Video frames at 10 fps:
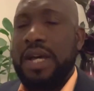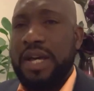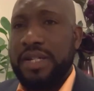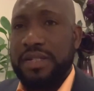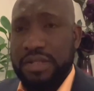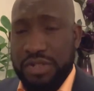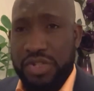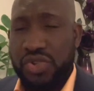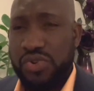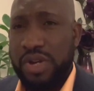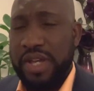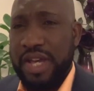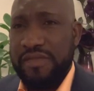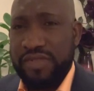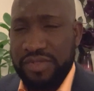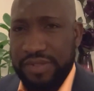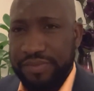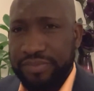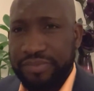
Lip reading: and destroy everything.